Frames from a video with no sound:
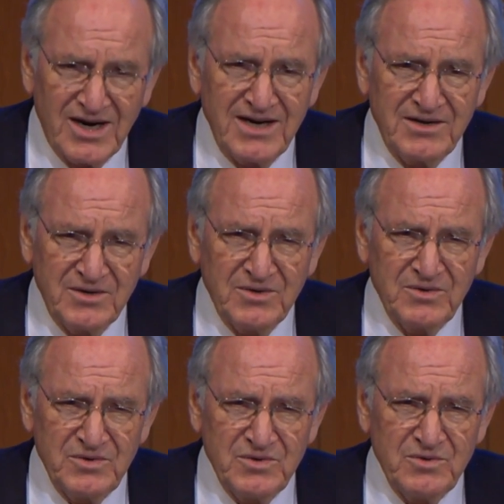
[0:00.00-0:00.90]
I know
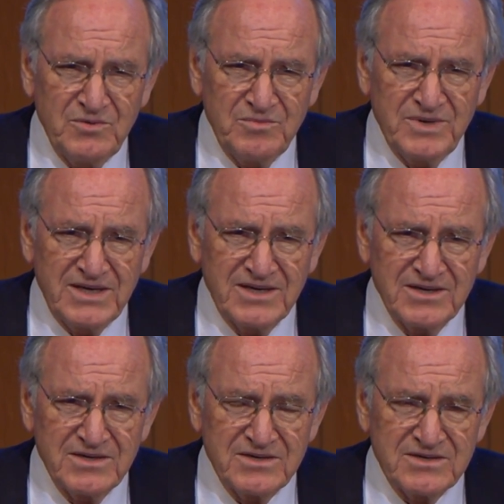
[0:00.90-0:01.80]
you
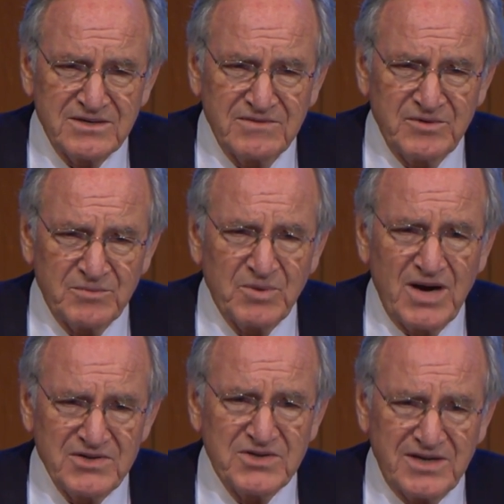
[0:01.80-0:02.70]
because of your
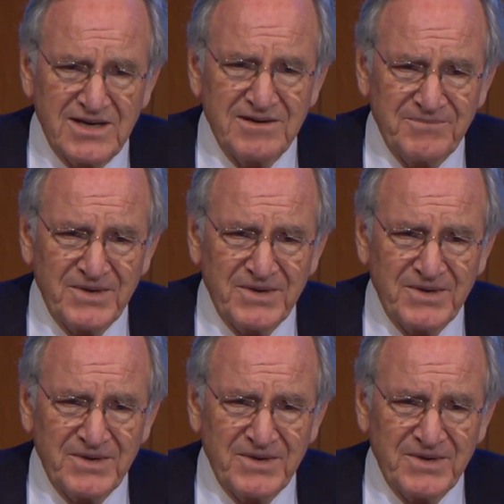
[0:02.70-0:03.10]
progeny.